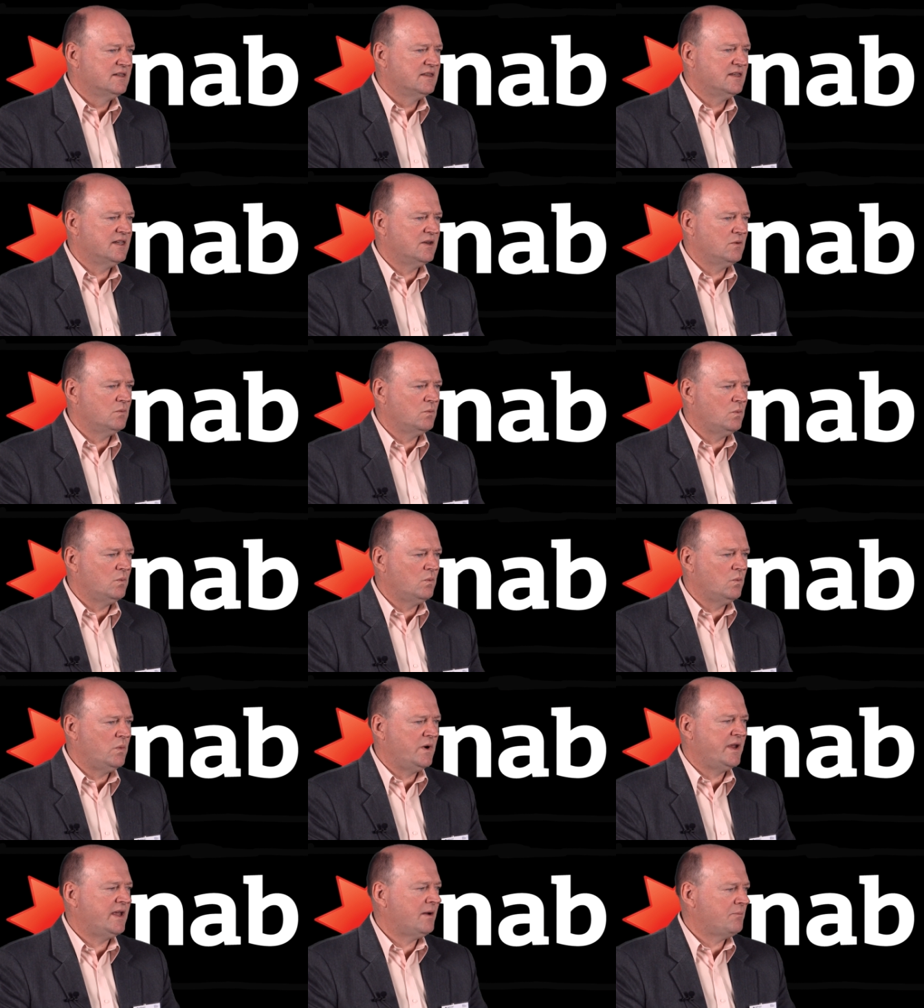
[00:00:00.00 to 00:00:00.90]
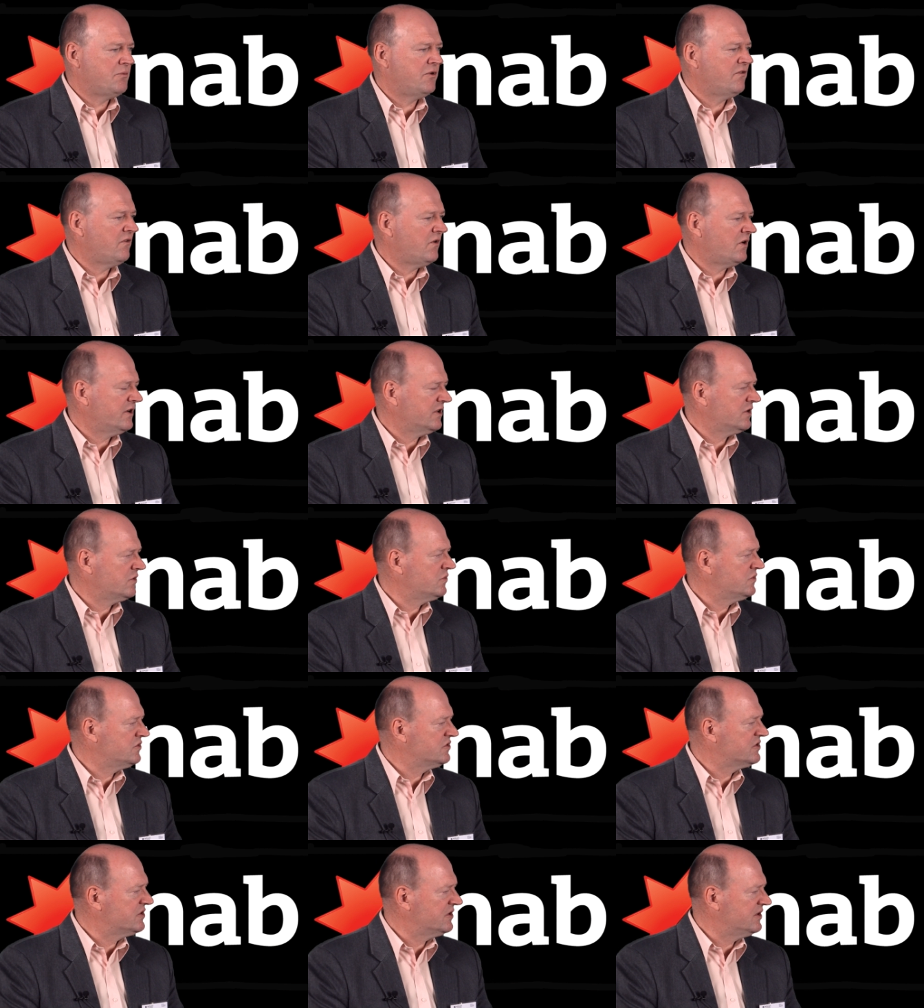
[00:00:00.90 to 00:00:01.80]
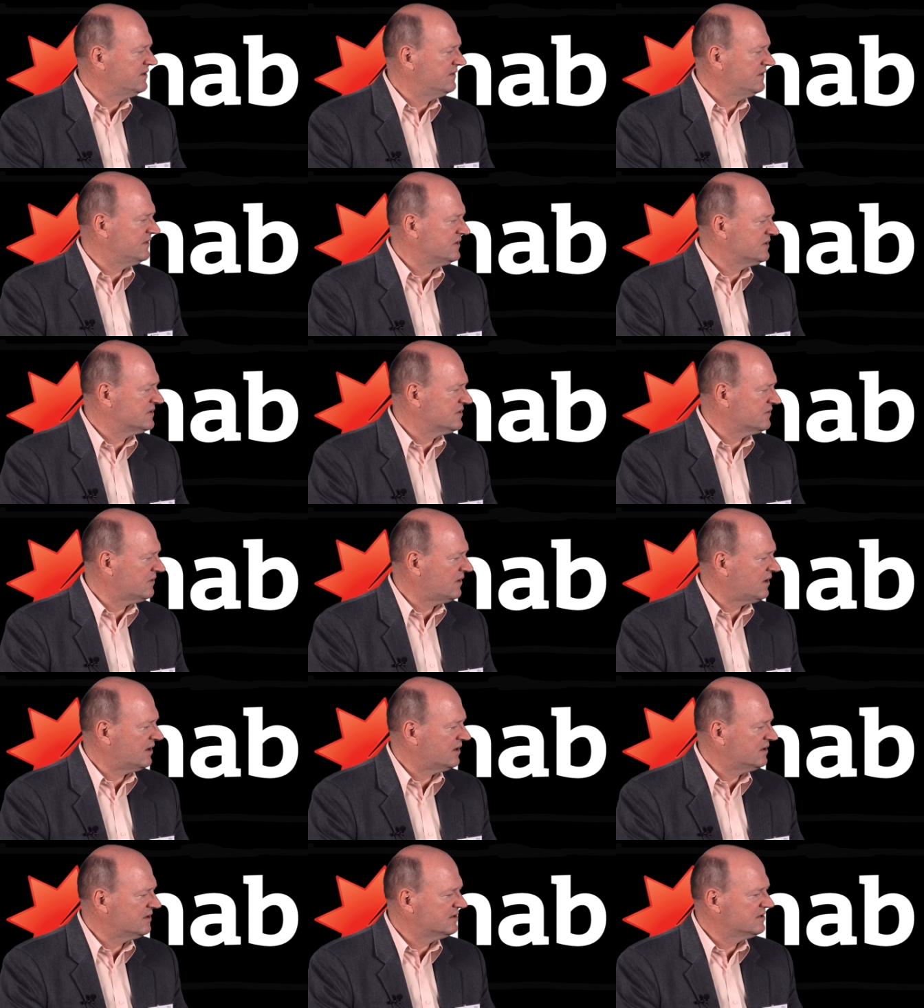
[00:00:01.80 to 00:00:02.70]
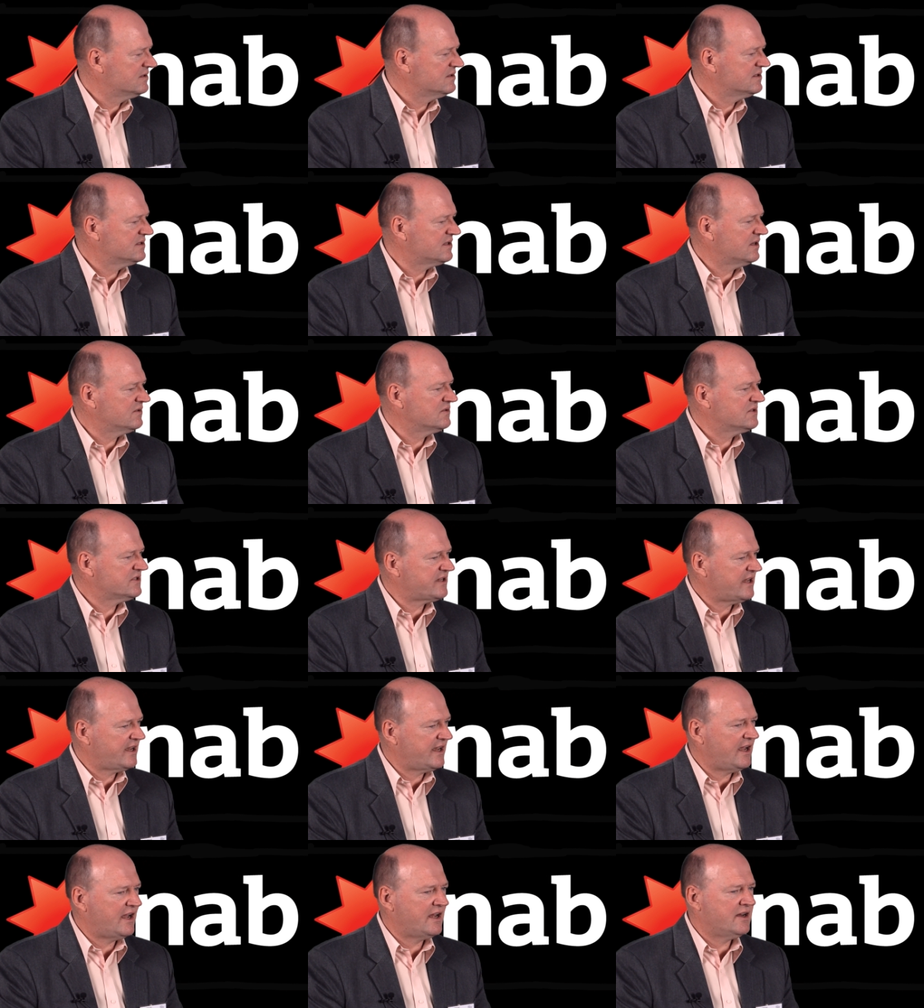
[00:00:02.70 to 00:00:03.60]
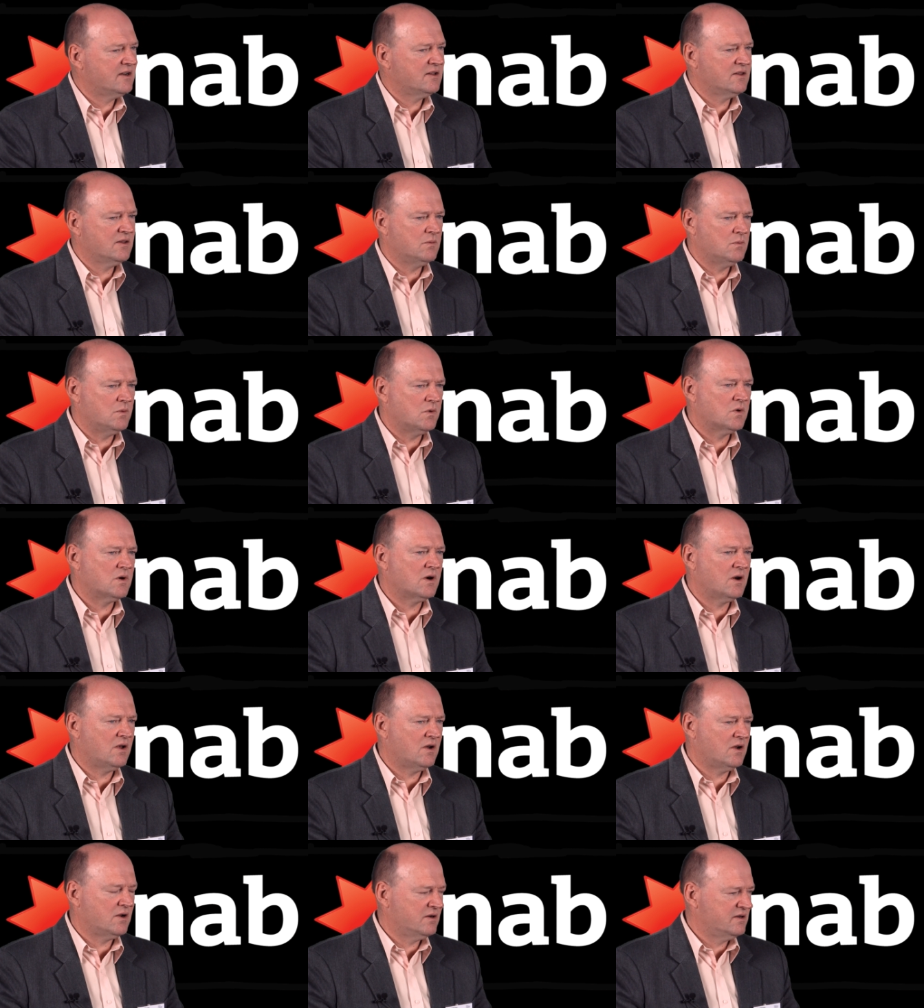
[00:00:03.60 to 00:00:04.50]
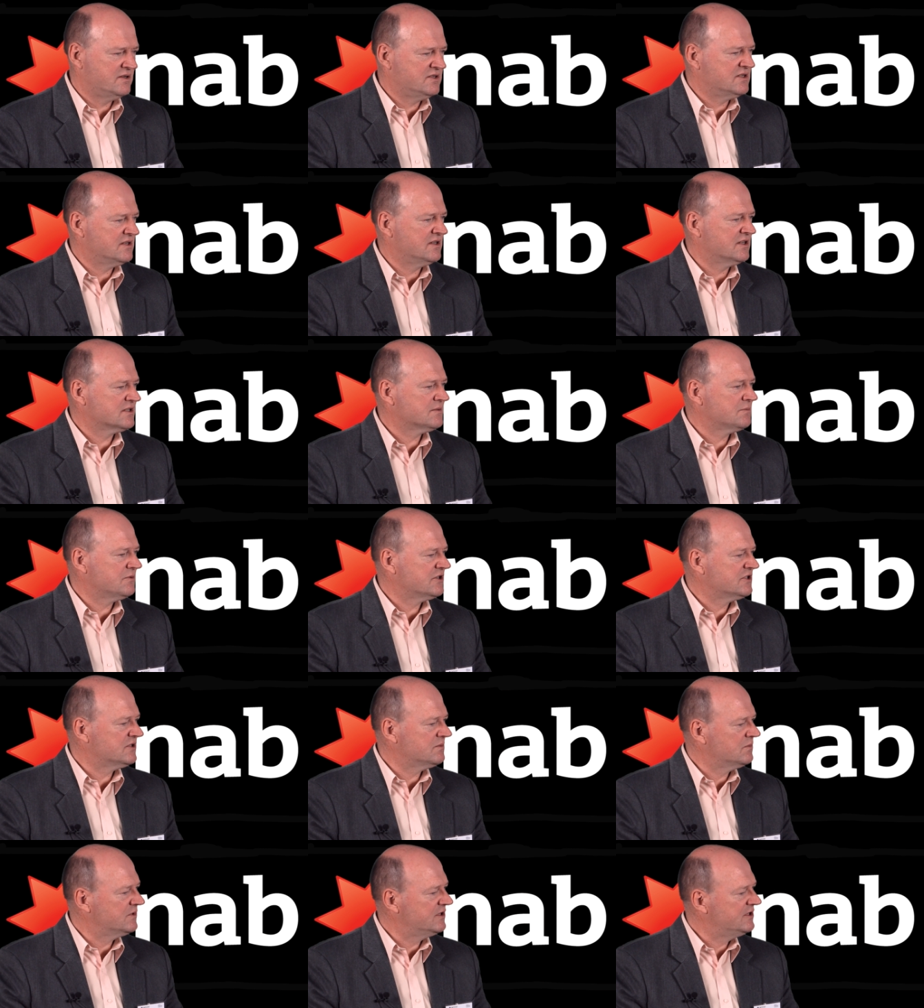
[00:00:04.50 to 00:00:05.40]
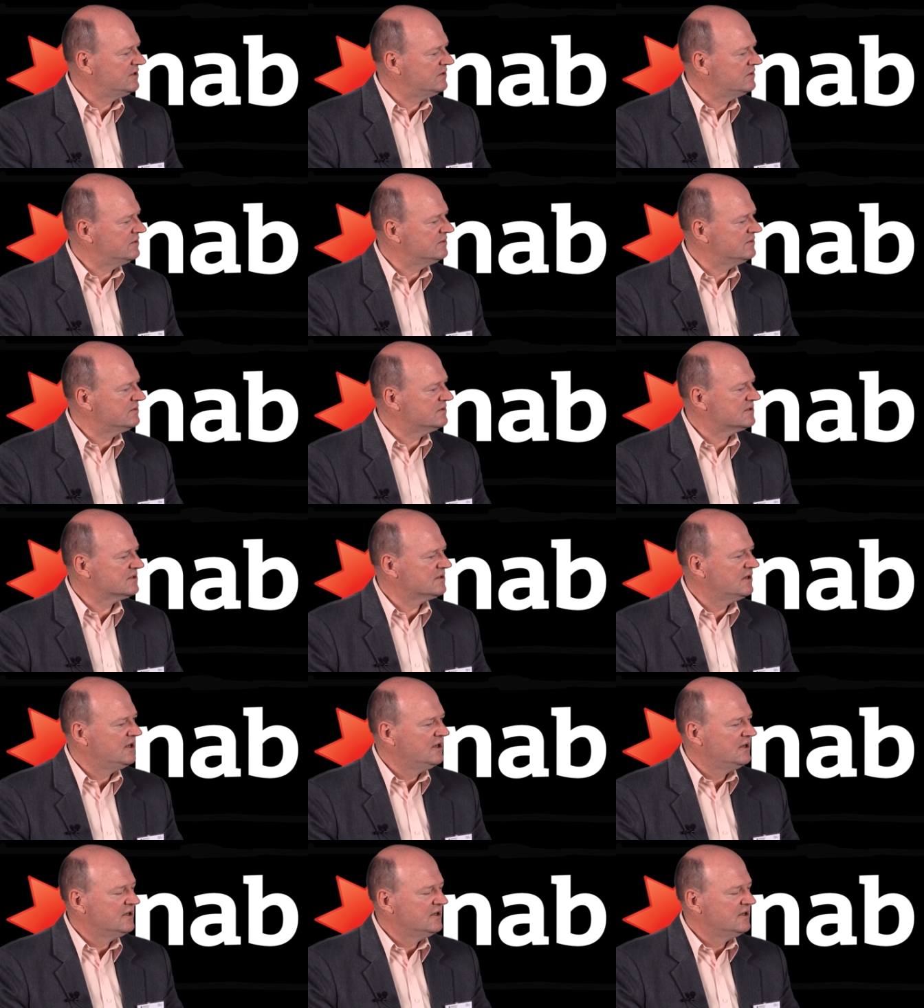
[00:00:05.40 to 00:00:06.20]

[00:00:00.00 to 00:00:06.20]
then we are providing good service, right? So stay under the waterline is an expression we use.